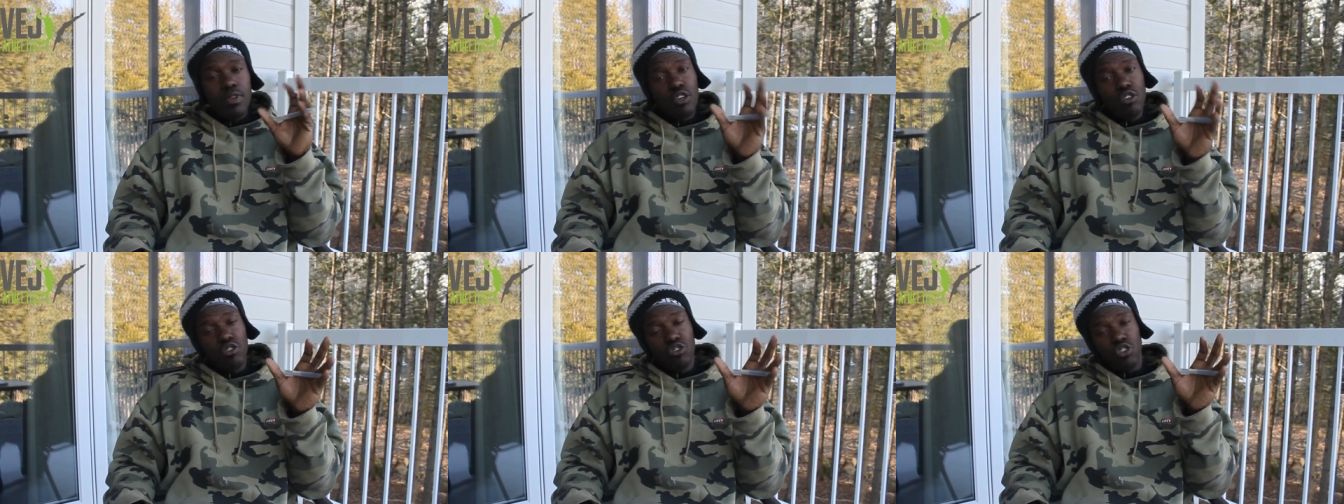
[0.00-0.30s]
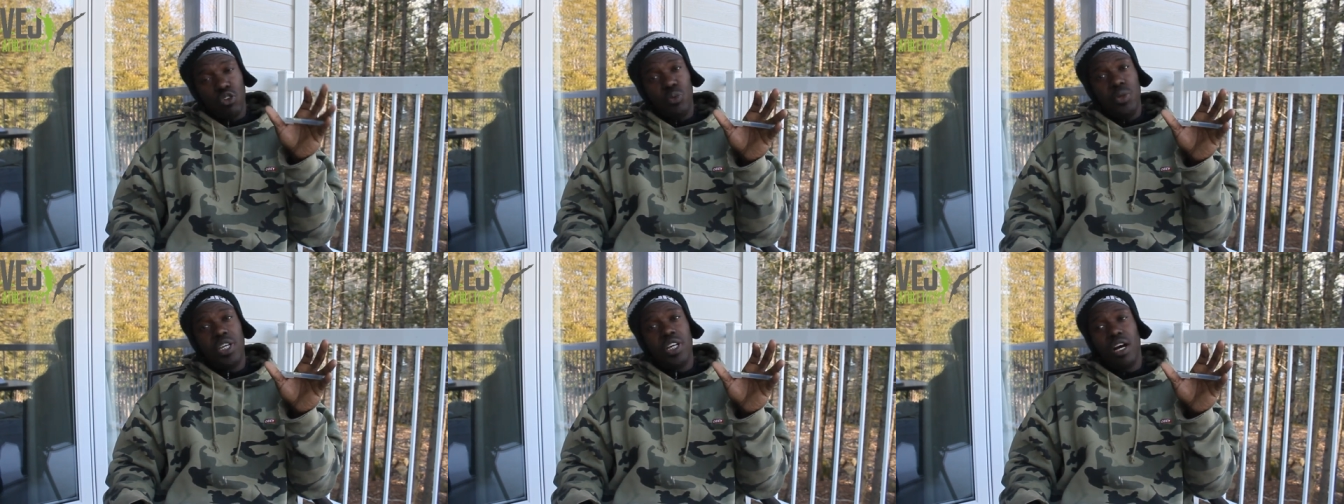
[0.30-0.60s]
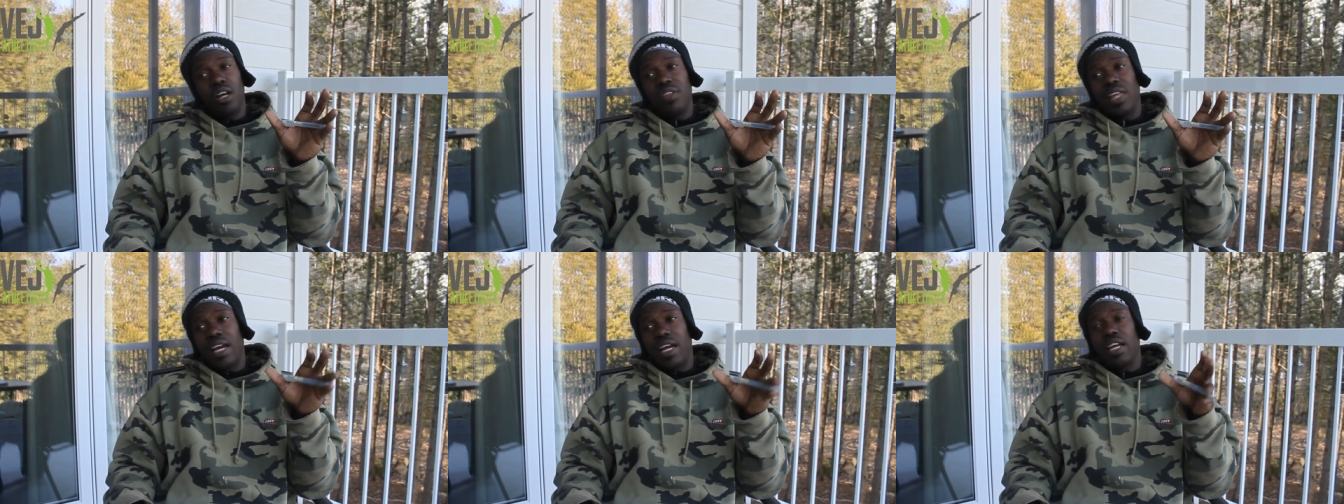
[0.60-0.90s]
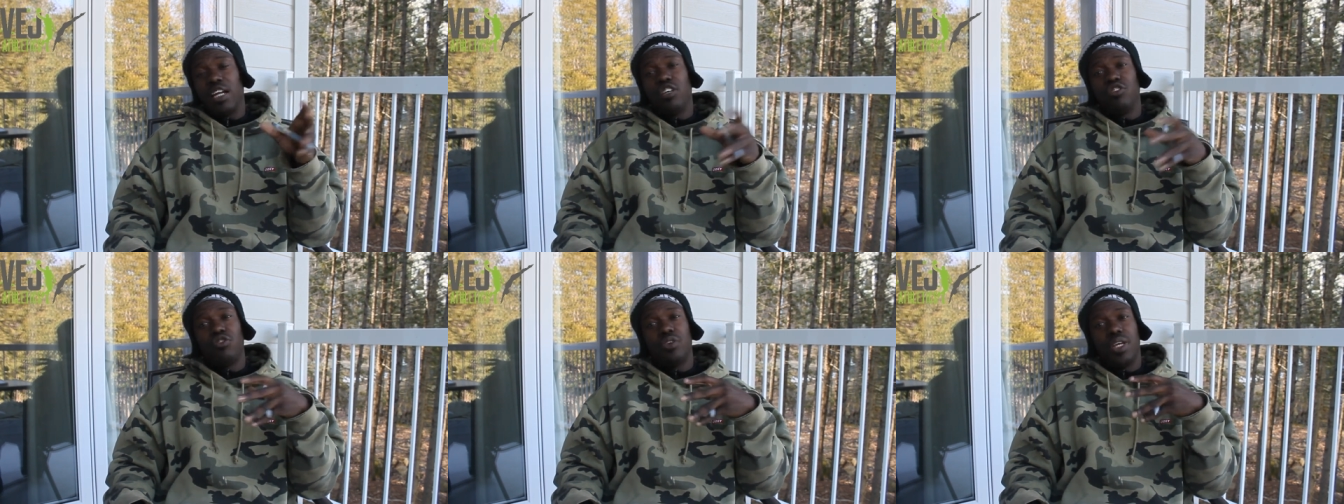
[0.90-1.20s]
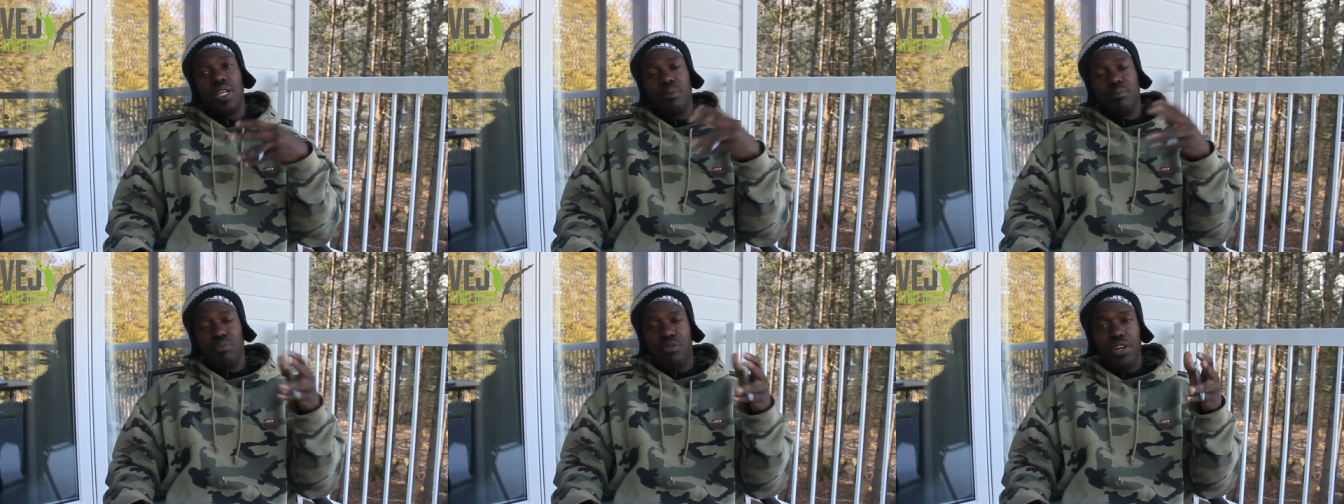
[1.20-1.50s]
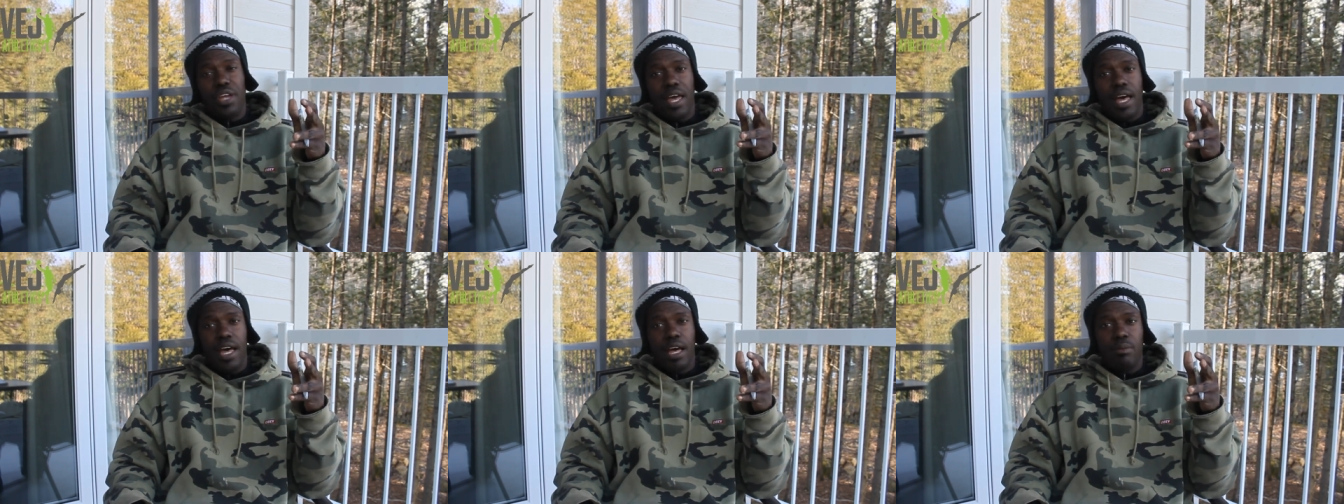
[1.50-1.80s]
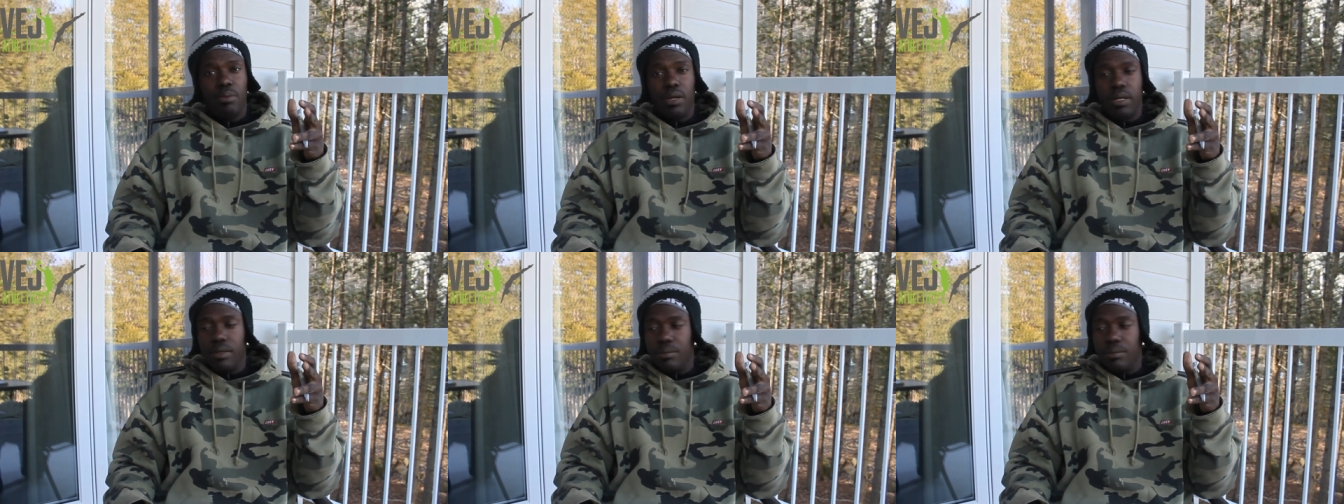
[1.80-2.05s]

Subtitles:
So we call that kind of training prehab,